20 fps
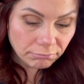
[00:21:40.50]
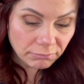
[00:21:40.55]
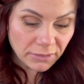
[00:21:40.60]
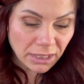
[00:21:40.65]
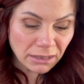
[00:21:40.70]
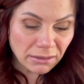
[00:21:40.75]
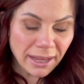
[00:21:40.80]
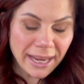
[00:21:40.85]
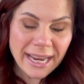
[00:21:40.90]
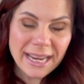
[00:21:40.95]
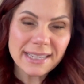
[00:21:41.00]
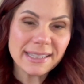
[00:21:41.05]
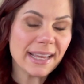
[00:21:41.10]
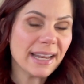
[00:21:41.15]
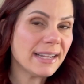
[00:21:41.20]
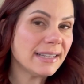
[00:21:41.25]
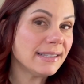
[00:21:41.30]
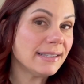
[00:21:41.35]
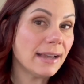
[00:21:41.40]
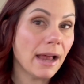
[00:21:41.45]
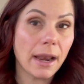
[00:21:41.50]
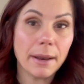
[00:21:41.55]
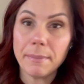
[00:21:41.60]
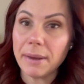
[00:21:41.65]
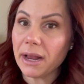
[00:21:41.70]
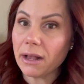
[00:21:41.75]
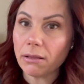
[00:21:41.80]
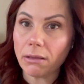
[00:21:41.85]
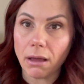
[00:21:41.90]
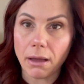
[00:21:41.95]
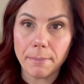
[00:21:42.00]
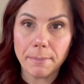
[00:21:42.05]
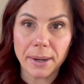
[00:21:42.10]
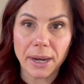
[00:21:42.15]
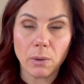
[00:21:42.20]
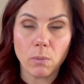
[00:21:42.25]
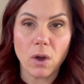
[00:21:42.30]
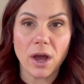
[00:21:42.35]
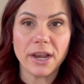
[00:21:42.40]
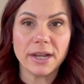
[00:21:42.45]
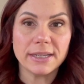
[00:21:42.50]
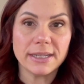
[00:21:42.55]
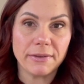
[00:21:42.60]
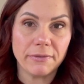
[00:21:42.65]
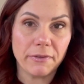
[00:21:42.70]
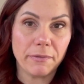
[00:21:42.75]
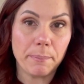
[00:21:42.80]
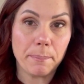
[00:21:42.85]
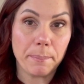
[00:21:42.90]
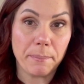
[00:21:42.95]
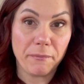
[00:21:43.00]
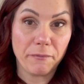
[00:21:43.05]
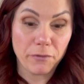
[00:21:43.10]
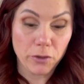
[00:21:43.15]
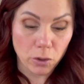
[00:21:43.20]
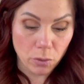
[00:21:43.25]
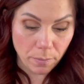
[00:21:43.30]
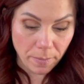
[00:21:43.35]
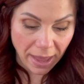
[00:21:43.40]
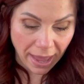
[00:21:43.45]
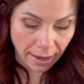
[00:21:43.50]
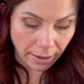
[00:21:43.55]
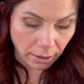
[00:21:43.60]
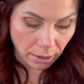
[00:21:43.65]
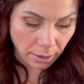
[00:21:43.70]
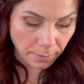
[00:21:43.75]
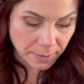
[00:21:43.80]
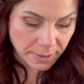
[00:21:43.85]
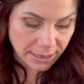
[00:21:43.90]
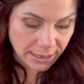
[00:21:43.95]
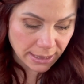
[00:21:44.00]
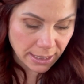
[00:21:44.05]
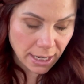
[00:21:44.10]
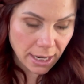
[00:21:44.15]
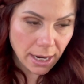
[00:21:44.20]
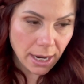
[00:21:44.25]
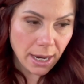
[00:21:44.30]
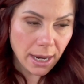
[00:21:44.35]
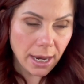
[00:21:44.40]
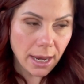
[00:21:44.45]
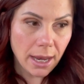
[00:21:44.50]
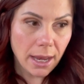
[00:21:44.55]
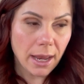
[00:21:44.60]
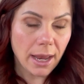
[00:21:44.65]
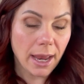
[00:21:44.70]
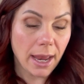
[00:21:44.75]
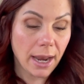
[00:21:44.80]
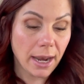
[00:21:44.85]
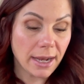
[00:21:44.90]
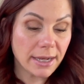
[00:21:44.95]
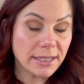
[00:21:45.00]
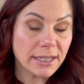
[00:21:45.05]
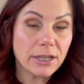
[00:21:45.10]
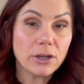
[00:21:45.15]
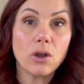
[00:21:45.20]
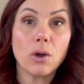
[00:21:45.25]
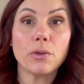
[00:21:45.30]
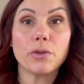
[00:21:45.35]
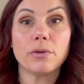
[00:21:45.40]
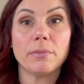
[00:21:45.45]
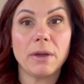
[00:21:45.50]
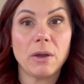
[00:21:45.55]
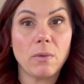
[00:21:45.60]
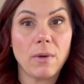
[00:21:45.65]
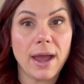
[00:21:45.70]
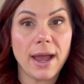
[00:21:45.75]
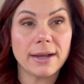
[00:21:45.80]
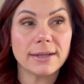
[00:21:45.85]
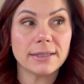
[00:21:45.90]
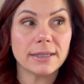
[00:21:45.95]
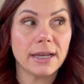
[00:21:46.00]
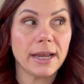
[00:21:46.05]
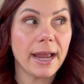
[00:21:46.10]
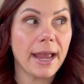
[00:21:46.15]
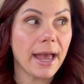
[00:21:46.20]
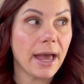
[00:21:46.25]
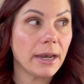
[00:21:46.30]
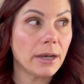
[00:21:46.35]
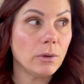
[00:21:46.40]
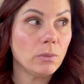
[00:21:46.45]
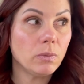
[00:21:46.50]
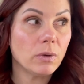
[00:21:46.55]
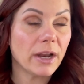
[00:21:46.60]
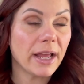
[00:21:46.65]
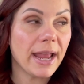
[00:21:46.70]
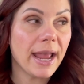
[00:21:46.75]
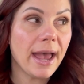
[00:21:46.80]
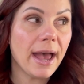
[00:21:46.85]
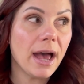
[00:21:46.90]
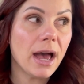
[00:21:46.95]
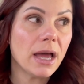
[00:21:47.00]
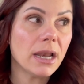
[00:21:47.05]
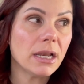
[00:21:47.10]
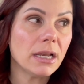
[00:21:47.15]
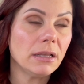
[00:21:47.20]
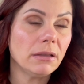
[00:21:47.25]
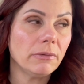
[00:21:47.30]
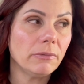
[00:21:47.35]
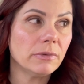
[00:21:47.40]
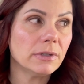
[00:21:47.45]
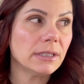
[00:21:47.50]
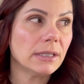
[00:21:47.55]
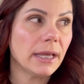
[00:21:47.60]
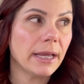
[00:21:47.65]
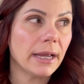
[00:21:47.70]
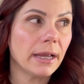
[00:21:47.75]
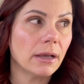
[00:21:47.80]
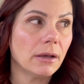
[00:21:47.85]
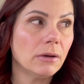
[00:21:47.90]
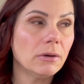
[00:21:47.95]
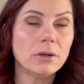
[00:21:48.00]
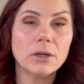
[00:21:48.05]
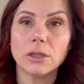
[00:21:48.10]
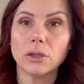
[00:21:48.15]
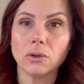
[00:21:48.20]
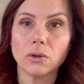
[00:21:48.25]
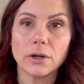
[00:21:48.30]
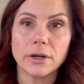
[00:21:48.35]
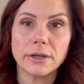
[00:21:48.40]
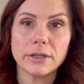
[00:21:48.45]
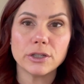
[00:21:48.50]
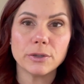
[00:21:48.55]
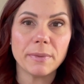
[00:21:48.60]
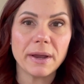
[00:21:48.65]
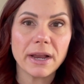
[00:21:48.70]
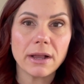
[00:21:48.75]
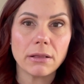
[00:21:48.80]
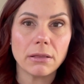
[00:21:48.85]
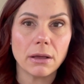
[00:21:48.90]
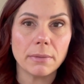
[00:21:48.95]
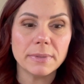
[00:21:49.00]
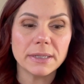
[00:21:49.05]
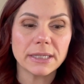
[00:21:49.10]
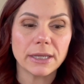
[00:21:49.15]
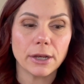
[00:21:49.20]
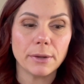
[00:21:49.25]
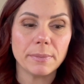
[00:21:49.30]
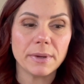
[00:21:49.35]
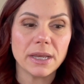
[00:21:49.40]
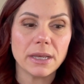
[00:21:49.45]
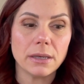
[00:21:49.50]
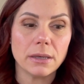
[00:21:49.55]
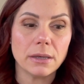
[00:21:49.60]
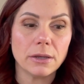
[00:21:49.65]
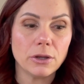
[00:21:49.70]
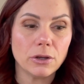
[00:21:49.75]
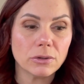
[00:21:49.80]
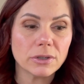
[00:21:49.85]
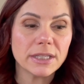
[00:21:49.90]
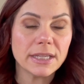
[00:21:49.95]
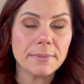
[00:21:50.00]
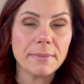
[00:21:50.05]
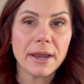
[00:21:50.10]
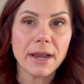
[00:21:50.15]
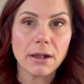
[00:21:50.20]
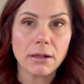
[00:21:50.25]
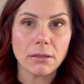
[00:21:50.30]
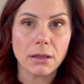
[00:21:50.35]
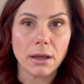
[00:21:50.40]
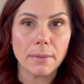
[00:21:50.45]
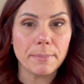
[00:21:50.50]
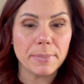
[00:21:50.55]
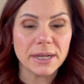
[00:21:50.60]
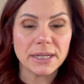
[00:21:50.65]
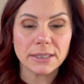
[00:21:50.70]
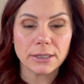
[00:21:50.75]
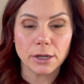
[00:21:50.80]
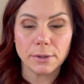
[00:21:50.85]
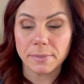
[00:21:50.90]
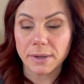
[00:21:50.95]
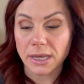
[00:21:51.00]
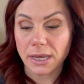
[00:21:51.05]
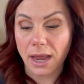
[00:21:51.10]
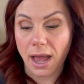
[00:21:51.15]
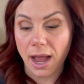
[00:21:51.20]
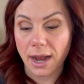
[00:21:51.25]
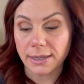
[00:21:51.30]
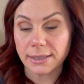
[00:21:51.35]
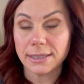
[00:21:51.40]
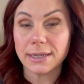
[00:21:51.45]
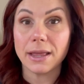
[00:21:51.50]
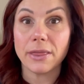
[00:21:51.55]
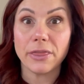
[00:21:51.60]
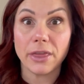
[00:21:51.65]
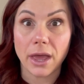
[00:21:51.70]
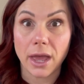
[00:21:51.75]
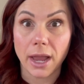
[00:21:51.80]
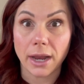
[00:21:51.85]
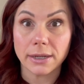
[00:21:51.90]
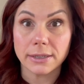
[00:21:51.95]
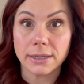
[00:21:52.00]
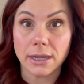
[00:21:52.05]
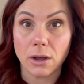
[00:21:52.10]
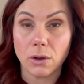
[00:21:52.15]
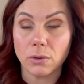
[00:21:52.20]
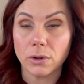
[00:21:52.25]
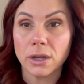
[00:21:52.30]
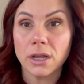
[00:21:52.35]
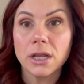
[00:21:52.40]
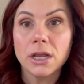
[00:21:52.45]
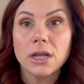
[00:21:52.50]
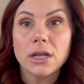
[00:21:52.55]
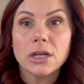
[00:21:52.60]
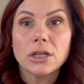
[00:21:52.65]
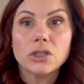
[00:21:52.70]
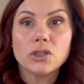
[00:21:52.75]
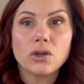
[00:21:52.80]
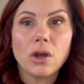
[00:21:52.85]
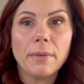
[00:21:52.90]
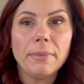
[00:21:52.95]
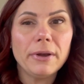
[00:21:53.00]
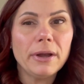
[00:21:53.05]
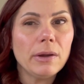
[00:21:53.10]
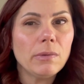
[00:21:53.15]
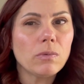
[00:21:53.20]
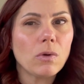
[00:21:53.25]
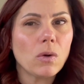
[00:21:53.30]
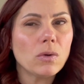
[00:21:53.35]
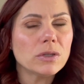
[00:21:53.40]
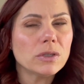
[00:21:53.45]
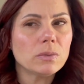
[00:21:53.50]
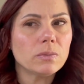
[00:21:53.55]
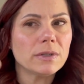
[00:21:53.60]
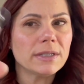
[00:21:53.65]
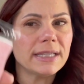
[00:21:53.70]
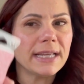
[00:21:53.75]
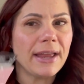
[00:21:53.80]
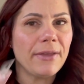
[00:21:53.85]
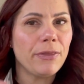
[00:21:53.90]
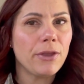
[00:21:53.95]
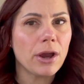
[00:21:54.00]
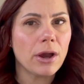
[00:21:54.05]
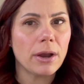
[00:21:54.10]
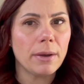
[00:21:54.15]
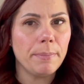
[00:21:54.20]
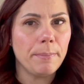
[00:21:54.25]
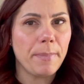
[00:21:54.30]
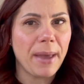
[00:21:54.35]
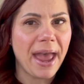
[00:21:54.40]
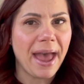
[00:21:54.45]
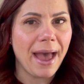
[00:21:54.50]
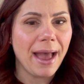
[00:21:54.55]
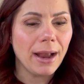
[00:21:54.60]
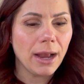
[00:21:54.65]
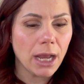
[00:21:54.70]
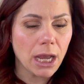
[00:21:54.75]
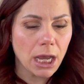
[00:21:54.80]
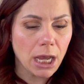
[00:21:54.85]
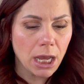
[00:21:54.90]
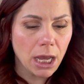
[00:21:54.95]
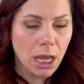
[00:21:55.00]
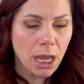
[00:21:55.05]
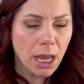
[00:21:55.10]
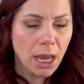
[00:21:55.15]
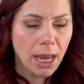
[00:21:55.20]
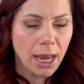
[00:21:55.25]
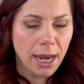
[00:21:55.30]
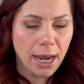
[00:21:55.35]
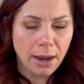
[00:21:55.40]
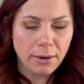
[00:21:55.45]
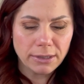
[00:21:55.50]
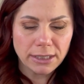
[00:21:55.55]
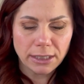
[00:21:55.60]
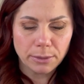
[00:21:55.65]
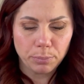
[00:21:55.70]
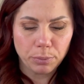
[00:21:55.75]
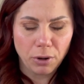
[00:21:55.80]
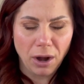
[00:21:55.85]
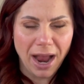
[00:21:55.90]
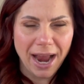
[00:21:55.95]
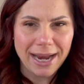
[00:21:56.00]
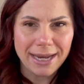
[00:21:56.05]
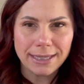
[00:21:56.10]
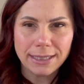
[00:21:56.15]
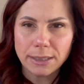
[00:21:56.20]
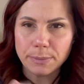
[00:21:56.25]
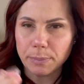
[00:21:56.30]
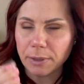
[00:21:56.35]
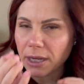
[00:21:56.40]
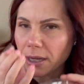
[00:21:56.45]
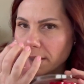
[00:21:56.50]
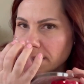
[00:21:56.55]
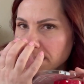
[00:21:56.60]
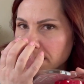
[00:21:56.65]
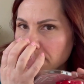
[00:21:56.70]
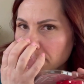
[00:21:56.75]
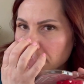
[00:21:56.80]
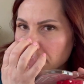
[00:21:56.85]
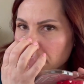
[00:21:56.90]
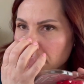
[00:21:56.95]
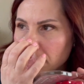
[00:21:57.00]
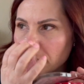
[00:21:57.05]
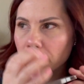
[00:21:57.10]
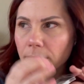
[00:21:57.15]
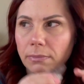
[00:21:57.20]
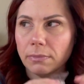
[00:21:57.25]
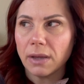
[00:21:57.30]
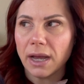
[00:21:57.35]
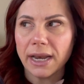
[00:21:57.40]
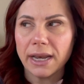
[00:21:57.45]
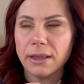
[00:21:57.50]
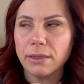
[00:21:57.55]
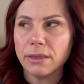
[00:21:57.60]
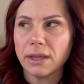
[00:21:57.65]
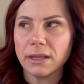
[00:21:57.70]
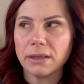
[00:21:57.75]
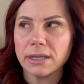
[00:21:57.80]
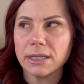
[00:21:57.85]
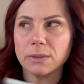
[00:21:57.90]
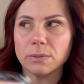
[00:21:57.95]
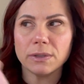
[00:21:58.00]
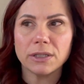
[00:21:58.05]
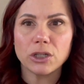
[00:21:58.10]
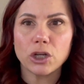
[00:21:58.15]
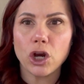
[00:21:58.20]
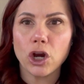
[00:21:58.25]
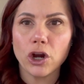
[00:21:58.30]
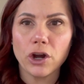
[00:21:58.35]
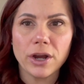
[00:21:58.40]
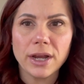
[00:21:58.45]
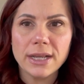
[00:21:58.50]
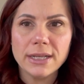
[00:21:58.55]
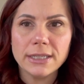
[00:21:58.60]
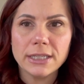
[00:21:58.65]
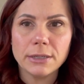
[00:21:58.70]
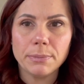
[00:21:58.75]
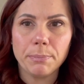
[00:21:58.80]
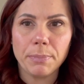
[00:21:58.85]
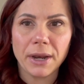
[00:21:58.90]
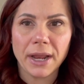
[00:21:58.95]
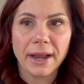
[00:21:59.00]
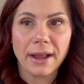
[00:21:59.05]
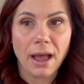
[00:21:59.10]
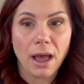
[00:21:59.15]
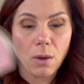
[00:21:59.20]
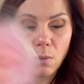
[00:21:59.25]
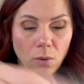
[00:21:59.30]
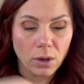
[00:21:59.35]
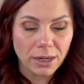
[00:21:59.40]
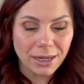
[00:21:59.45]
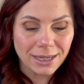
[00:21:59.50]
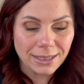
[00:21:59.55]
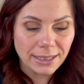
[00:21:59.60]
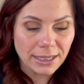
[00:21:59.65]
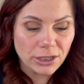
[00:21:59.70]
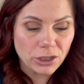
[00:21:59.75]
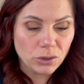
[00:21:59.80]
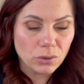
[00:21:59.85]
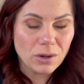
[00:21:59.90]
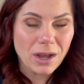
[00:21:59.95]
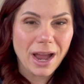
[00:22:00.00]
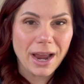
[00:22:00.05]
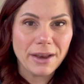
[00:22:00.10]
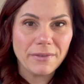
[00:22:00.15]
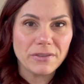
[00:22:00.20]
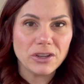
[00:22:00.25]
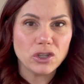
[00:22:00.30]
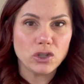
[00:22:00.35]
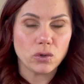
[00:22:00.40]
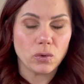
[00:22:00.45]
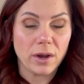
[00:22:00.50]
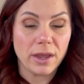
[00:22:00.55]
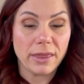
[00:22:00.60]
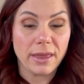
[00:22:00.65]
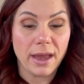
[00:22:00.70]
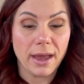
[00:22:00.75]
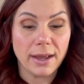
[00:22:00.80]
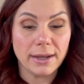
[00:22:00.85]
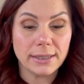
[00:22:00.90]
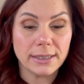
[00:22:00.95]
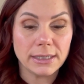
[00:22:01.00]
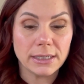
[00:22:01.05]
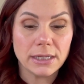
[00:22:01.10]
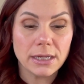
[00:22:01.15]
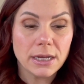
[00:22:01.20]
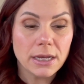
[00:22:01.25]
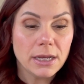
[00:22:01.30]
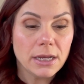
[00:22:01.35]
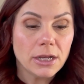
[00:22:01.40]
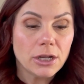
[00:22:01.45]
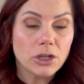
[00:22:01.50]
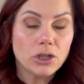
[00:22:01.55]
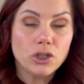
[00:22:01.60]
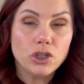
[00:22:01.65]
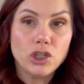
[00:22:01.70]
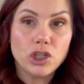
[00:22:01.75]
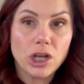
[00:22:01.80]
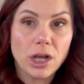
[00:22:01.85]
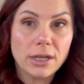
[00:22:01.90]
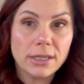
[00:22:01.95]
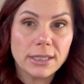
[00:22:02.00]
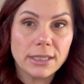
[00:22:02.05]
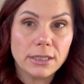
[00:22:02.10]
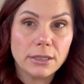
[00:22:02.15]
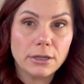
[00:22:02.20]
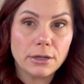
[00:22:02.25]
Like I said, it's not in my club, but I wanted to have a few backups and I did go through my wax and I added what I had and was like, oh, good Lord. So my club is going to be, you'll see my club, but it's going to be knocked the heck down. Strawberry Rose was in there and back. And I was surprised because I didn't think this was current, but I got one because I do kind of enjoy that. Just